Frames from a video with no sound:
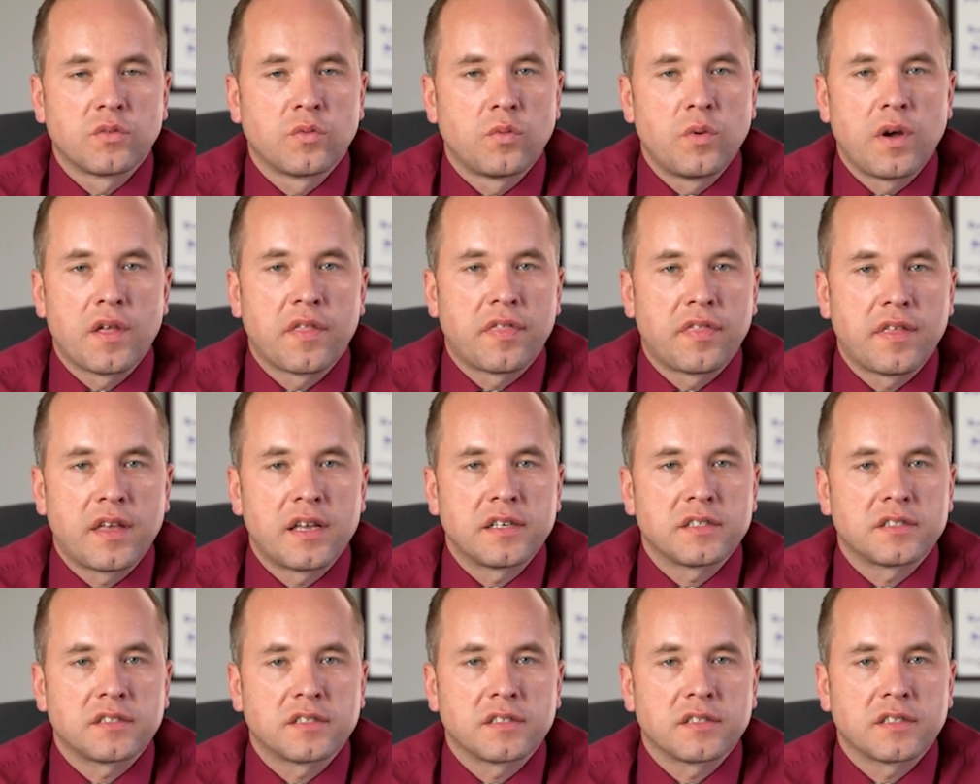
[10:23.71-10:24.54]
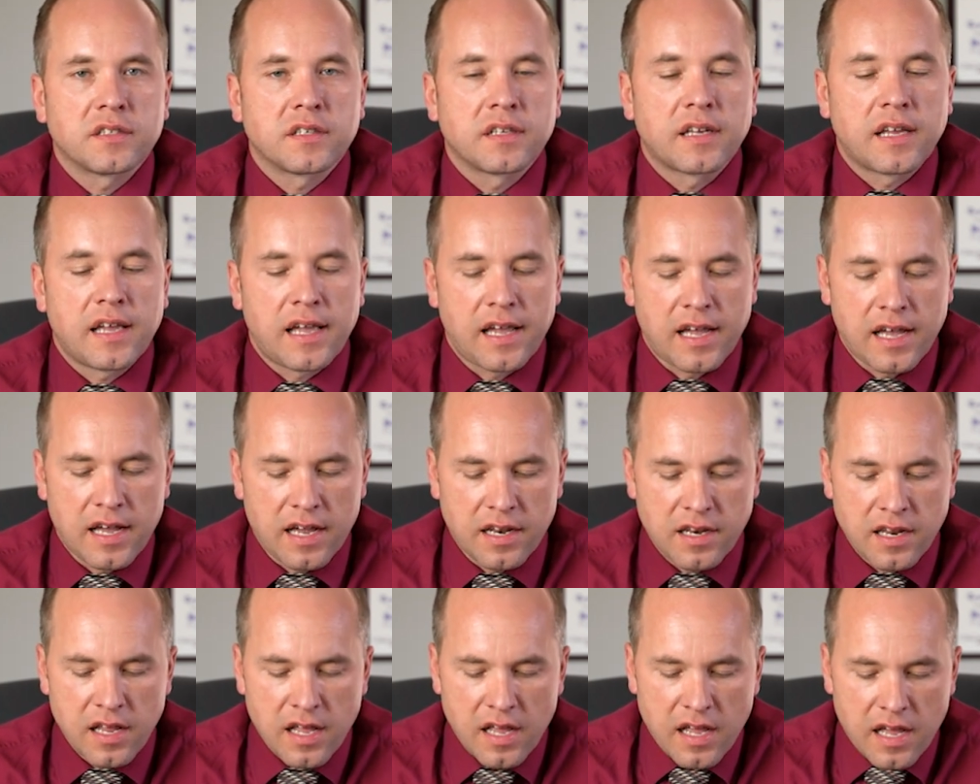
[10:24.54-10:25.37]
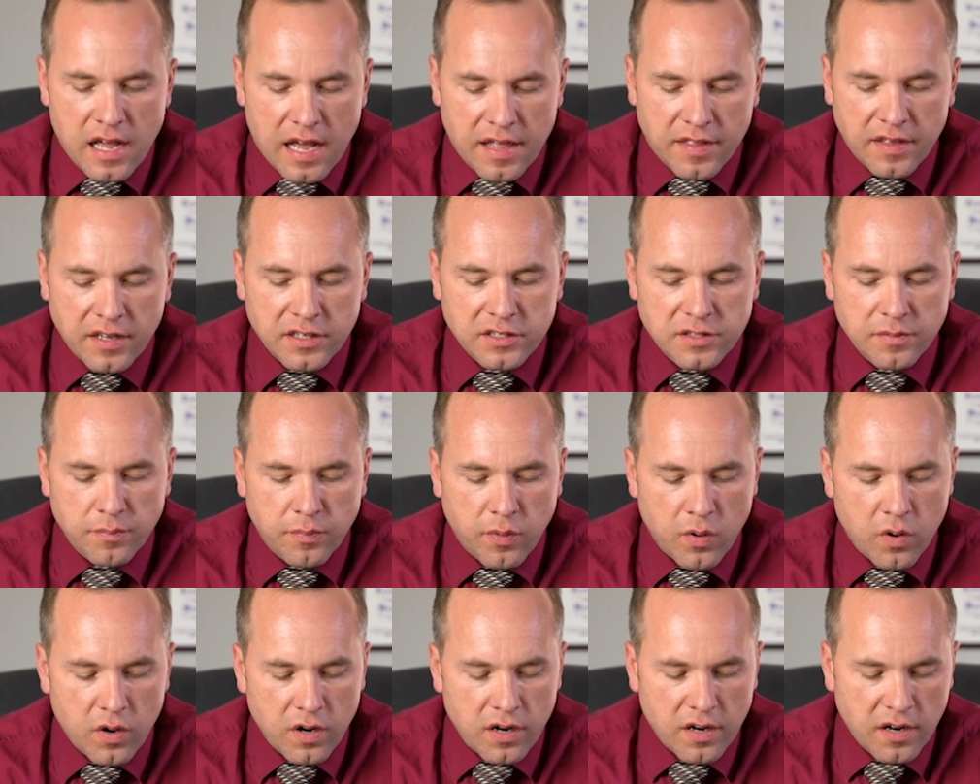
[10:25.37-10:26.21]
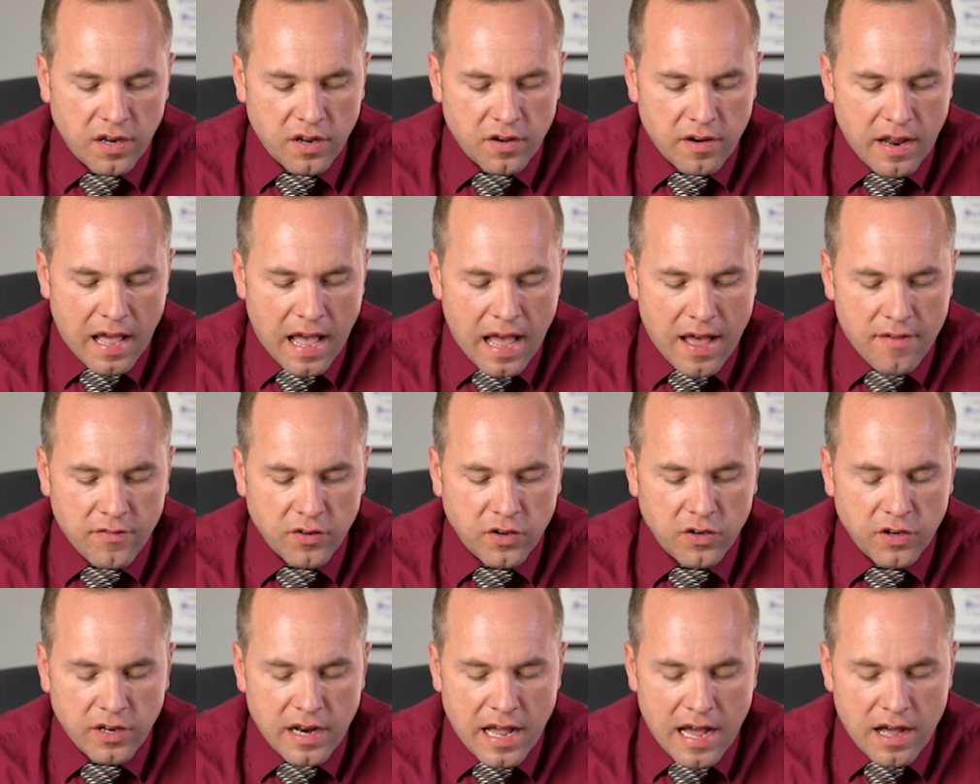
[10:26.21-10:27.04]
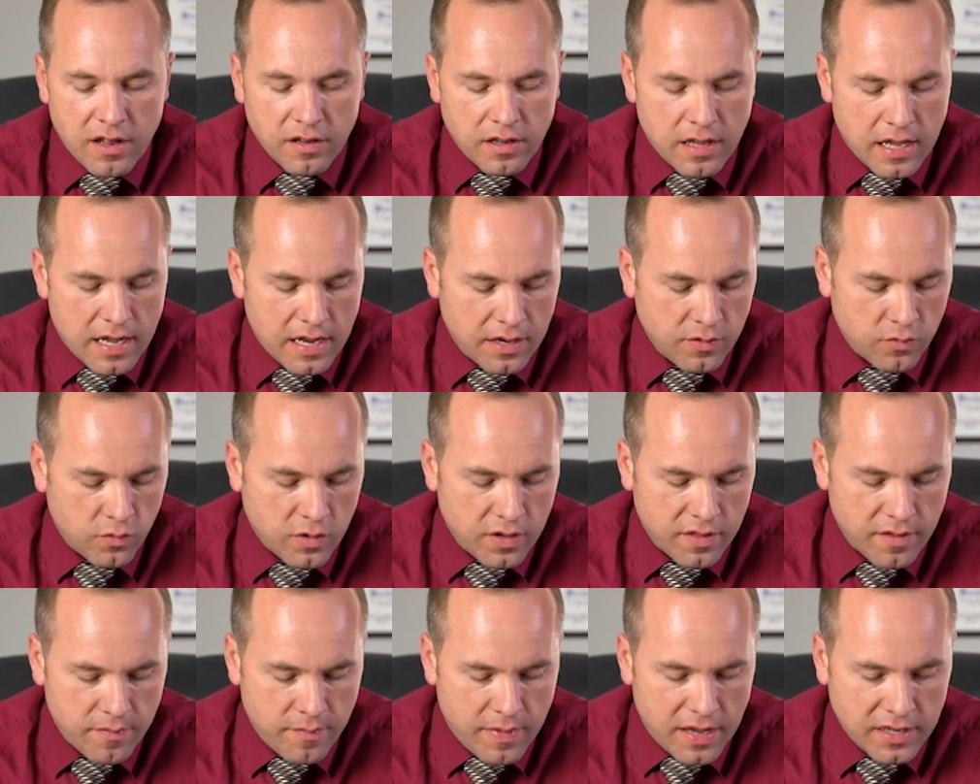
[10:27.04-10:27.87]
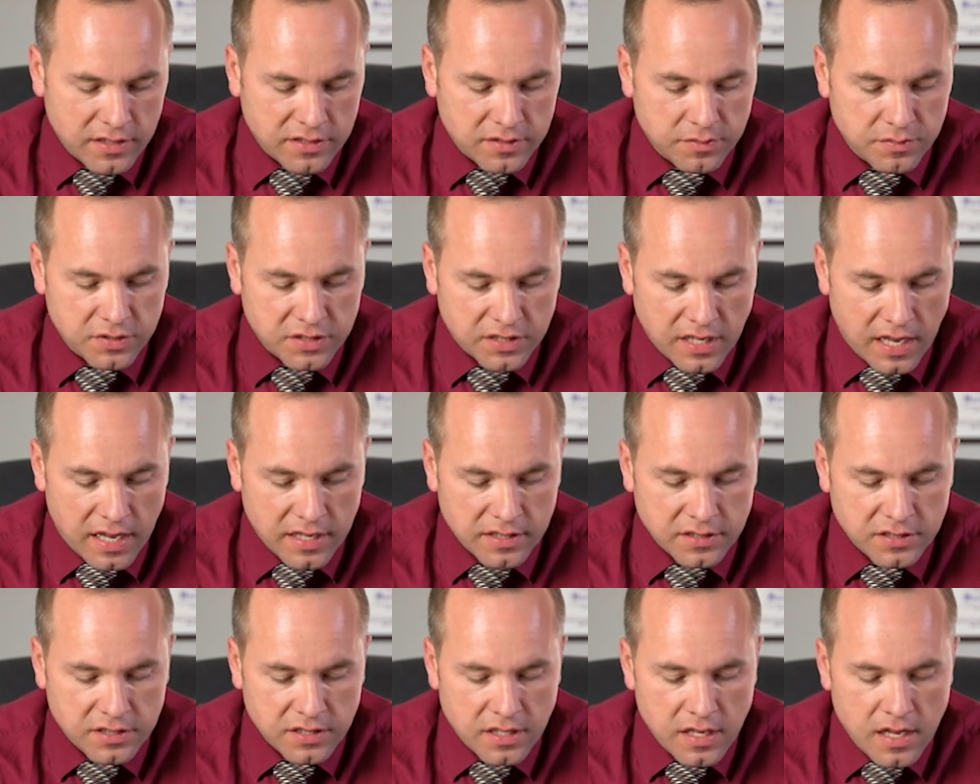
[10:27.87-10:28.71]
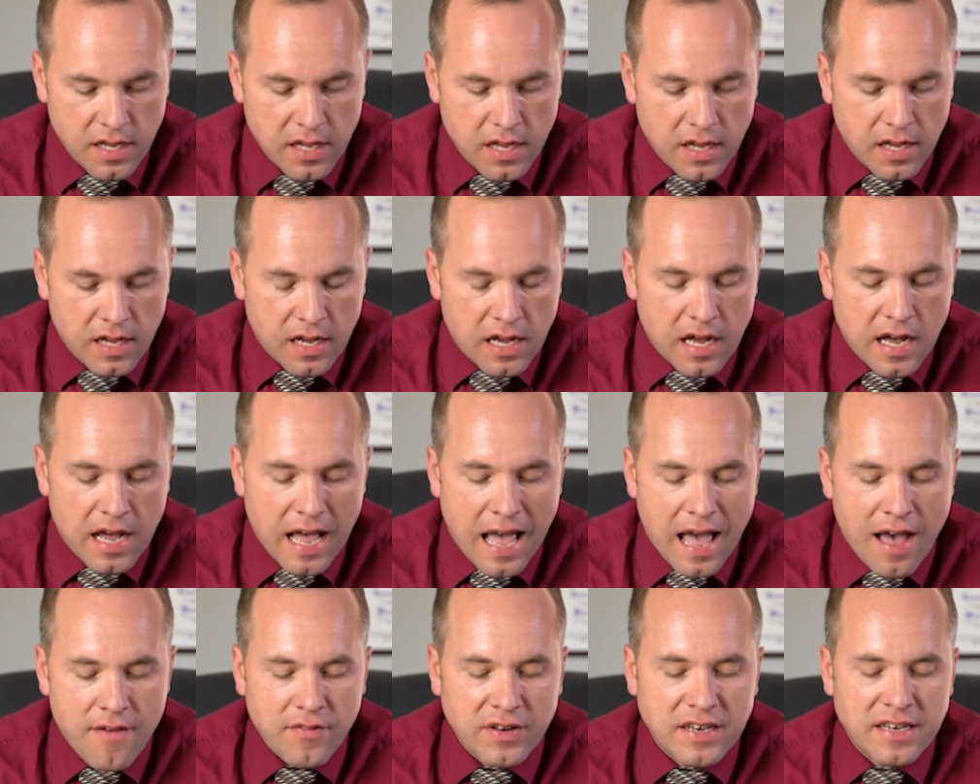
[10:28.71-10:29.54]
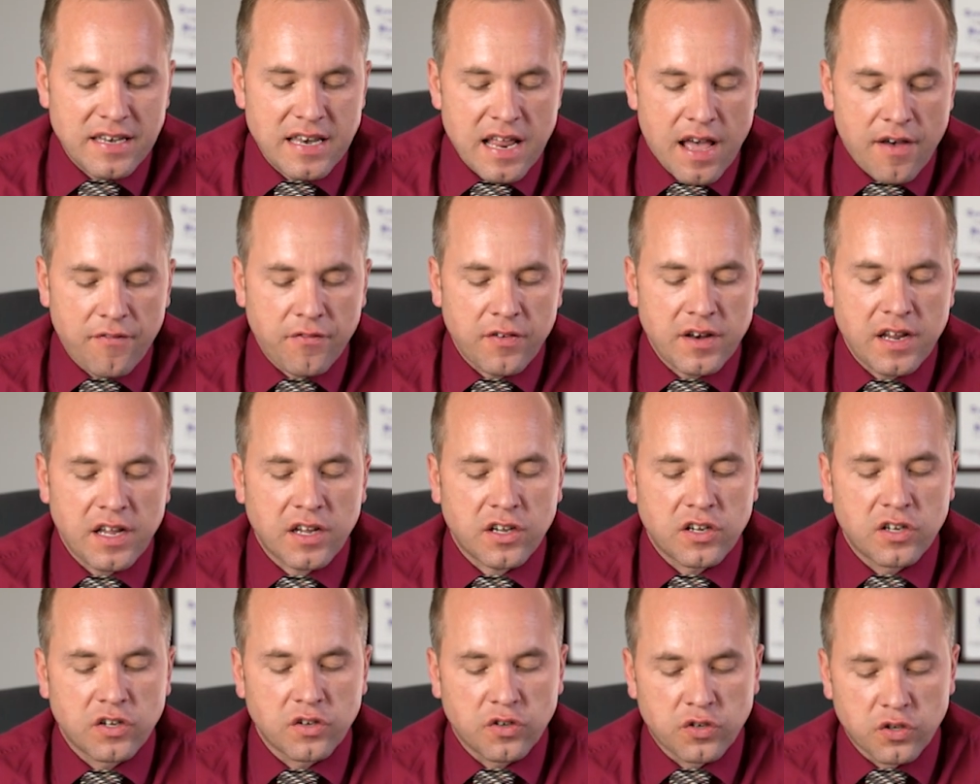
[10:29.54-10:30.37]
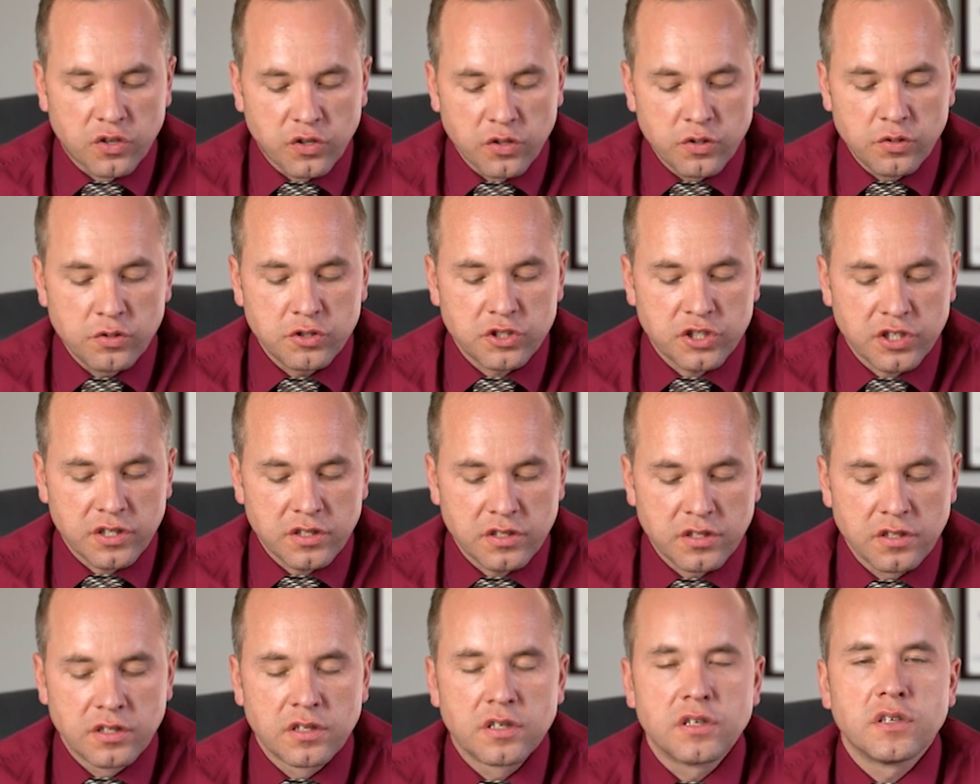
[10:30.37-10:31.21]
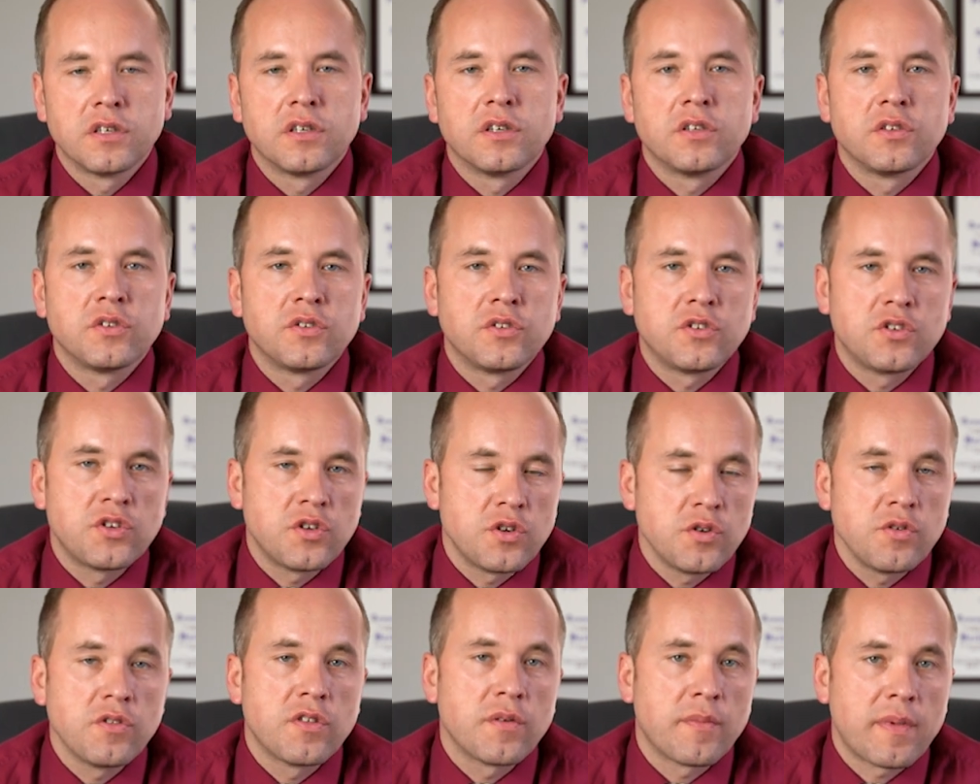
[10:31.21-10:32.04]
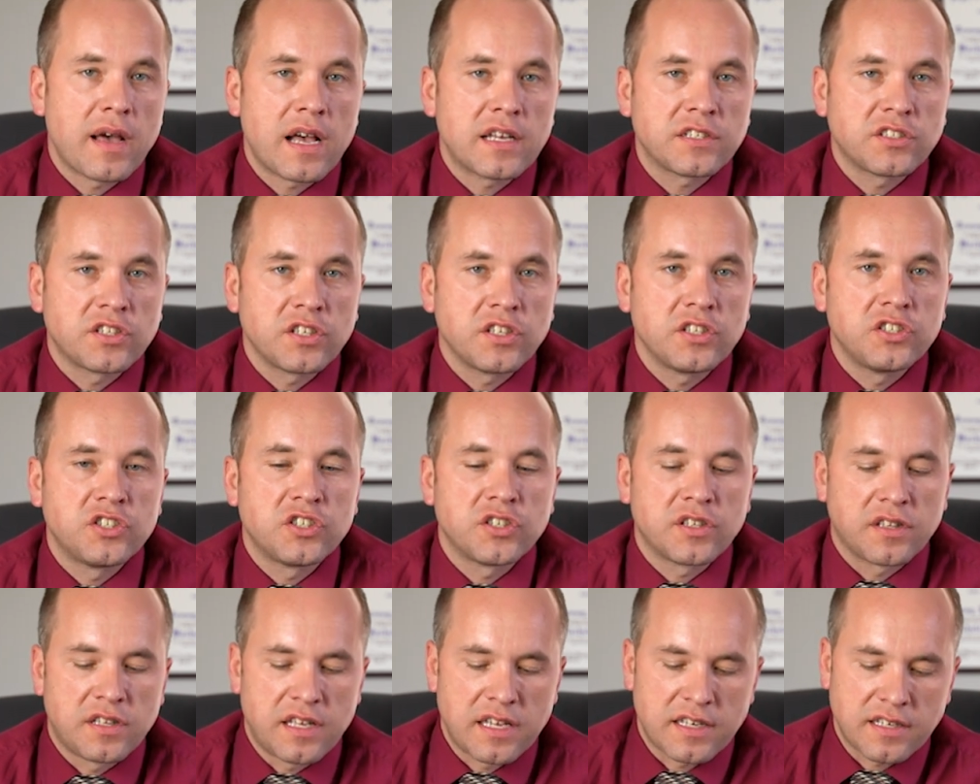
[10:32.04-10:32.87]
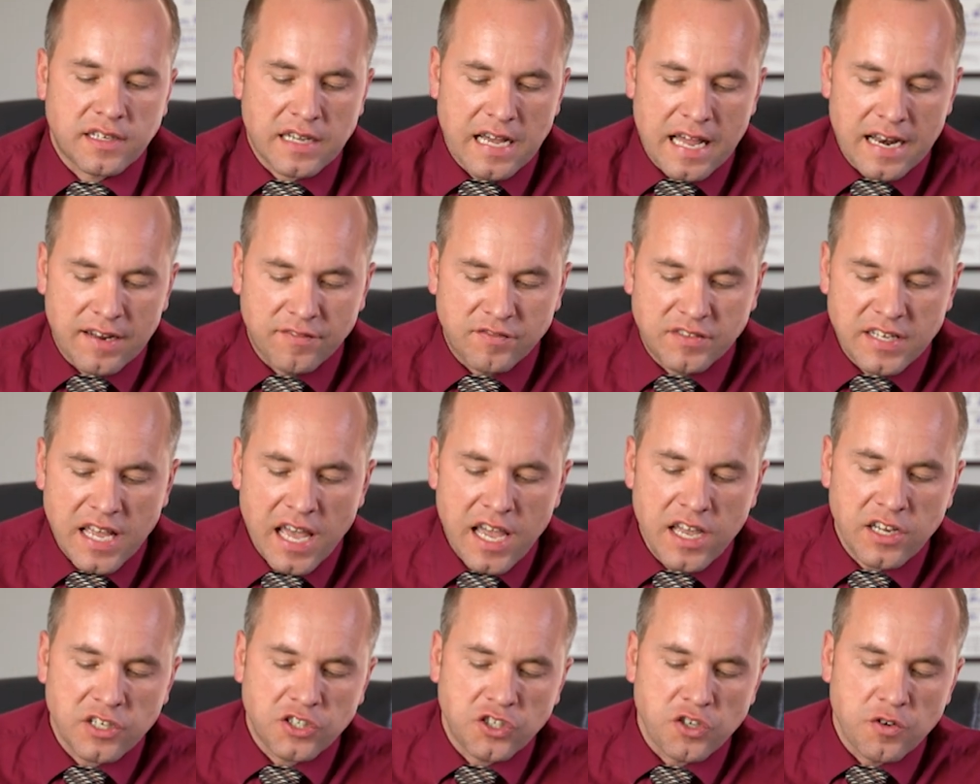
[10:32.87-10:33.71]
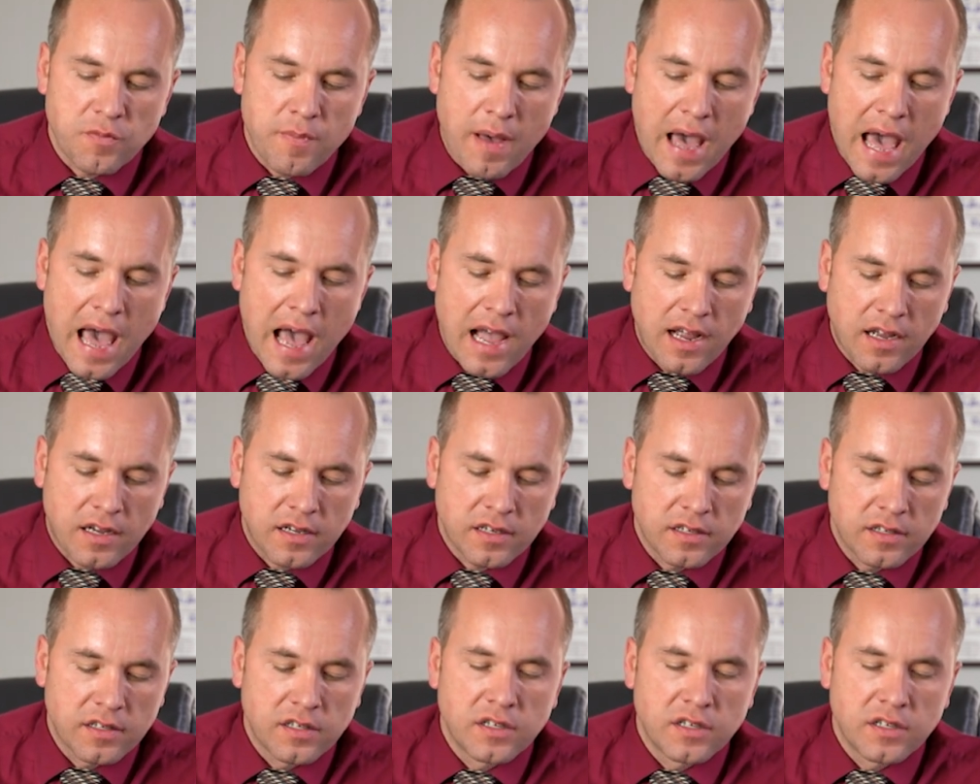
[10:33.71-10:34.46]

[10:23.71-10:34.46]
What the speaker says: with this. And I think it's important, you know, to have a good outline, one that makes some sense, have a definite conclusion to the message that kind of takes you back